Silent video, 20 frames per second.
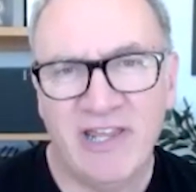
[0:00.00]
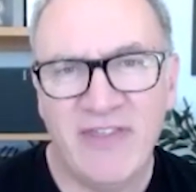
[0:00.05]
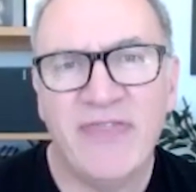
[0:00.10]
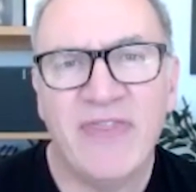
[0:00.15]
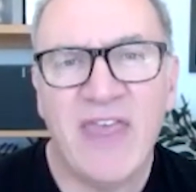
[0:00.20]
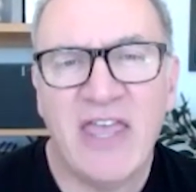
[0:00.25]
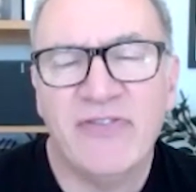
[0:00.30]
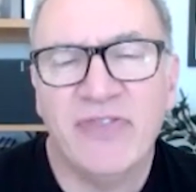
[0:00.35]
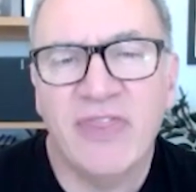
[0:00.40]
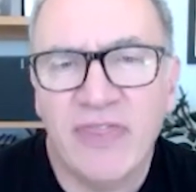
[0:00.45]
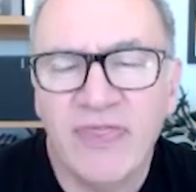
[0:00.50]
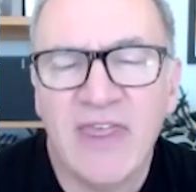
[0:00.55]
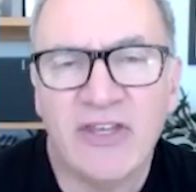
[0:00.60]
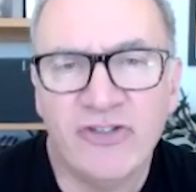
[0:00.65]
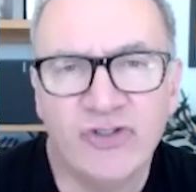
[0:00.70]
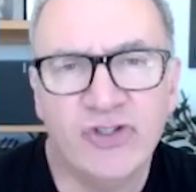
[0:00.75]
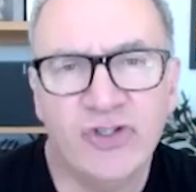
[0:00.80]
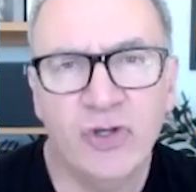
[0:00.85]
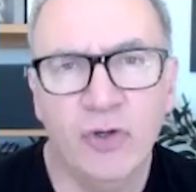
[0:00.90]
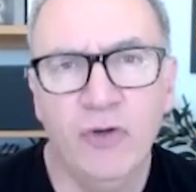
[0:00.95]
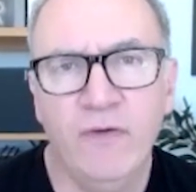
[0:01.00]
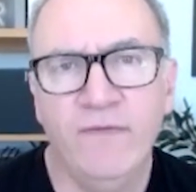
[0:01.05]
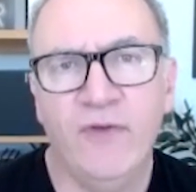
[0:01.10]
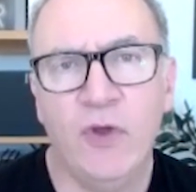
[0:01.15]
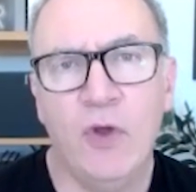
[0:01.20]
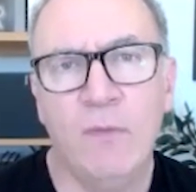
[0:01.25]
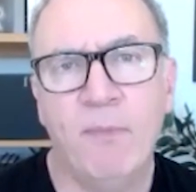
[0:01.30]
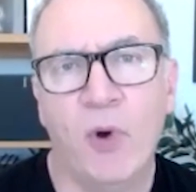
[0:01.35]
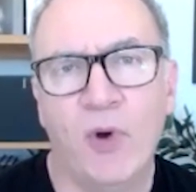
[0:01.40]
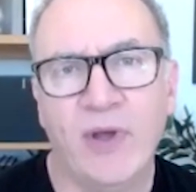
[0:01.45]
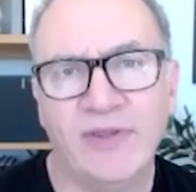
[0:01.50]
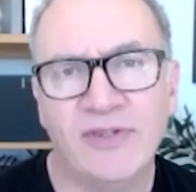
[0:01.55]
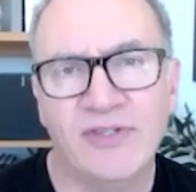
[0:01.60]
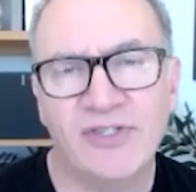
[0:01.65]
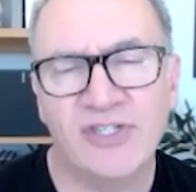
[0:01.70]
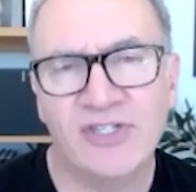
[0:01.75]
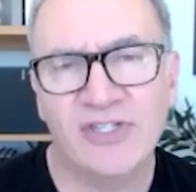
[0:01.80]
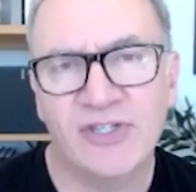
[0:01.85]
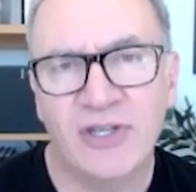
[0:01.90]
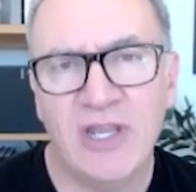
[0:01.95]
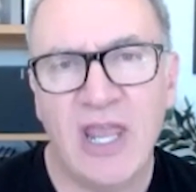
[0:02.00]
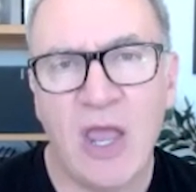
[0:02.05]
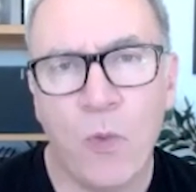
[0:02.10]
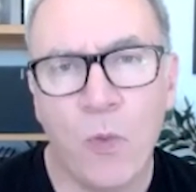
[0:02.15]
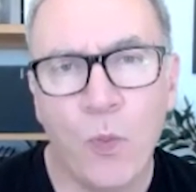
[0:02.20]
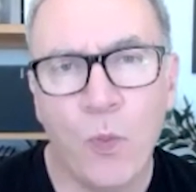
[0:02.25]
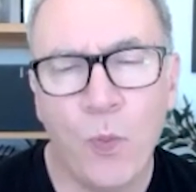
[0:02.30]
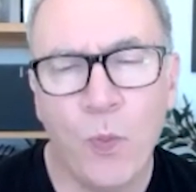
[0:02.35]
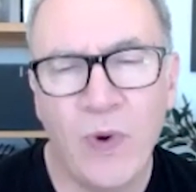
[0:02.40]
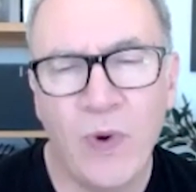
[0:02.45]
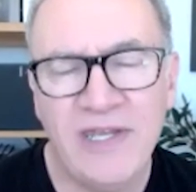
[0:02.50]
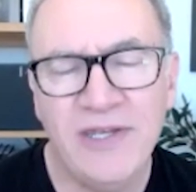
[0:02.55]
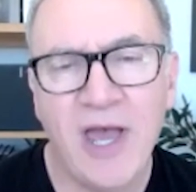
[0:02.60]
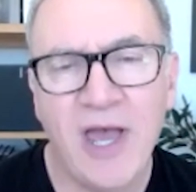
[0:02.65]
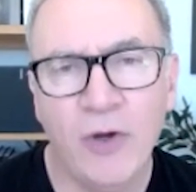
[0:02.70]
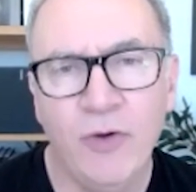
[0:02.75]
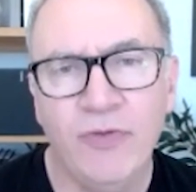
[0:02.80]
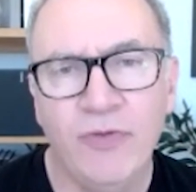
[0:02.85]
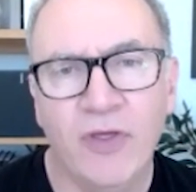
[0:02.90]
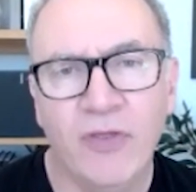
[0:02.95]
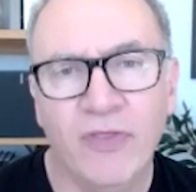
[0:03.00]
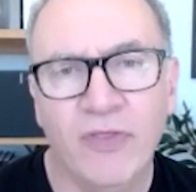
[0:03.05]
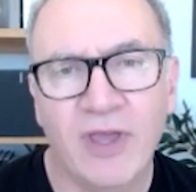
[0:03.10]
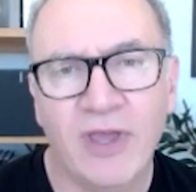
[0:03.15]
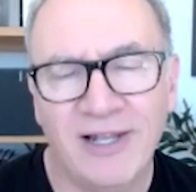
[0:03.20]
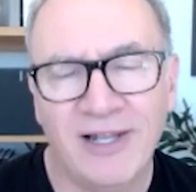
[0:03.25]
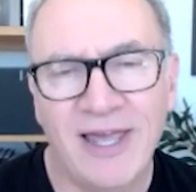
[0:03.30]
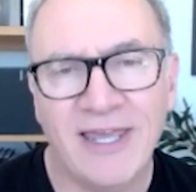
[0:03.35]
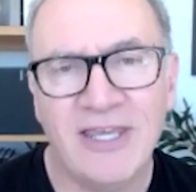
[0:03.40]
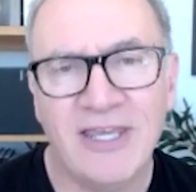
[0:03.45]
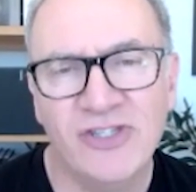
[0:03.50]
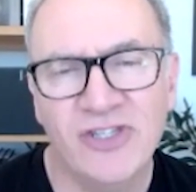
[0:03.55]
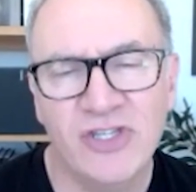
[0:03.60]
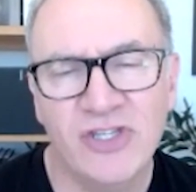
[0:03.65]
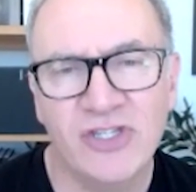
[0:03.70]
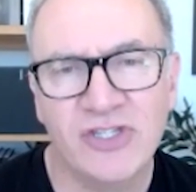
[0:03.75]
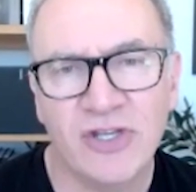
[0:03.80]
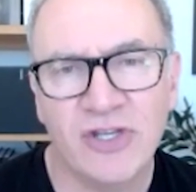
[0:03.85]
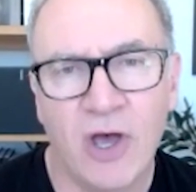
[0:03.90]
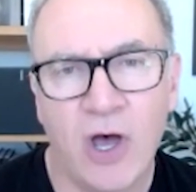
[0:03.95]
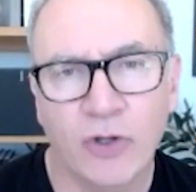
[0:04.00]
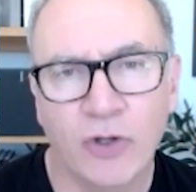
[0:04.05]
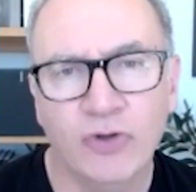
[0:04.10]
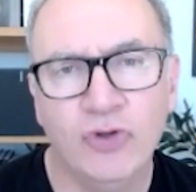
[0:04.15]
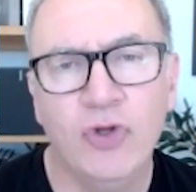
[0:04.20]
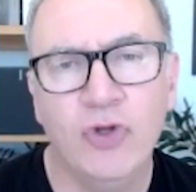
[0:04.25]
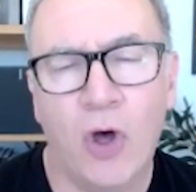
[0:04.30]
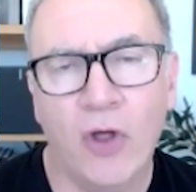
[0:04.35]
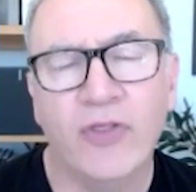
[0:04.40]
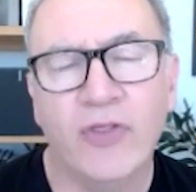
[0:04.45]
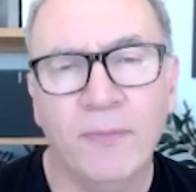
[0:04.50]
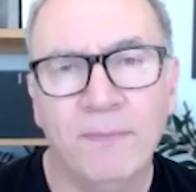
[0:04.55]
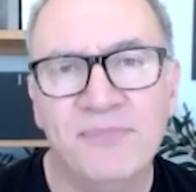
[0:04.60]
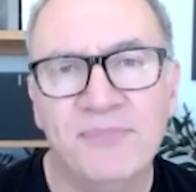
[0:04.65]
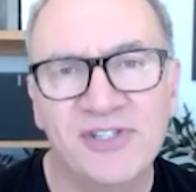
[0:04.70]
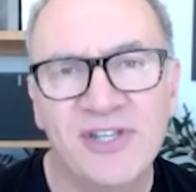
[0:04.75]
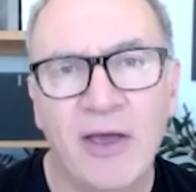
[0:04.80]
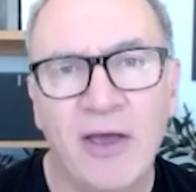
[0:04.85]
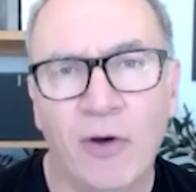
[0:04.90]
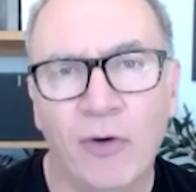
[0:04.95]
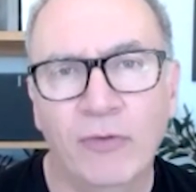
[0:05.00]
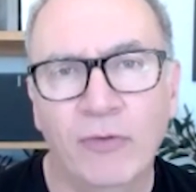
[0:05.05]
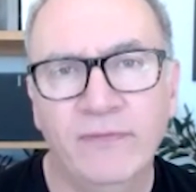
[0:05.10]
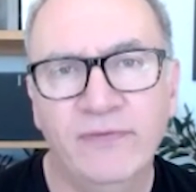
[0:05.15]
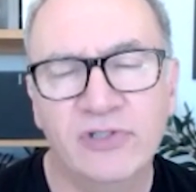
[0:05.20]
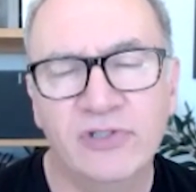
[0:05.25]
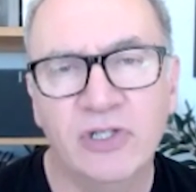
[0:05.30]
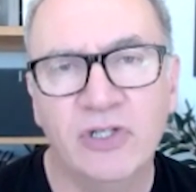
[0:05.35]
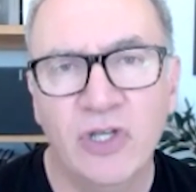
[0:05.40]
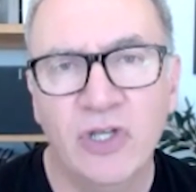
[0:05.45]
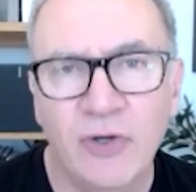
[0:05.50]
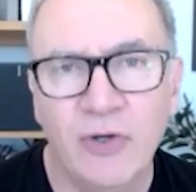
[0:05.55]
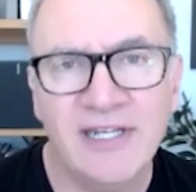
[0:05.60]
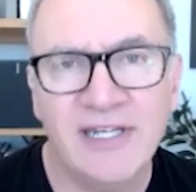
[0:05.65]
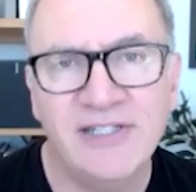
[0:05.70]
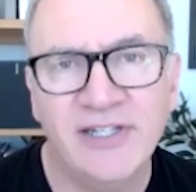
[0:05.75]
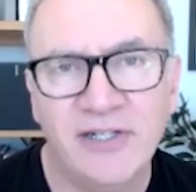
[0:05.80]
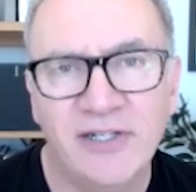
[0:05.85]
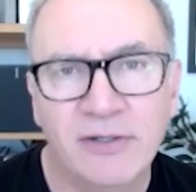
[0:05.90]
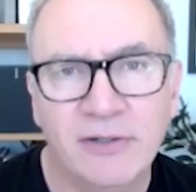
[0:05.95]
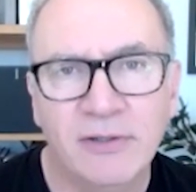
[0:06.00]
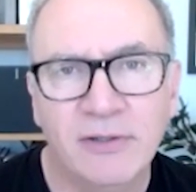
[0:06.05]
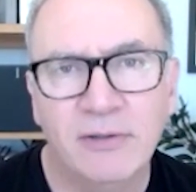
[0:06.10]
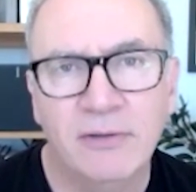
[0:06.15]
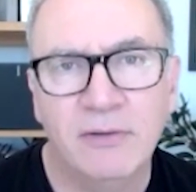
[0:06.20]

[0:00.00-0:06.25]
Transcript: There's two viewpoints. Yeah, we know that the Glazers are not themselves United.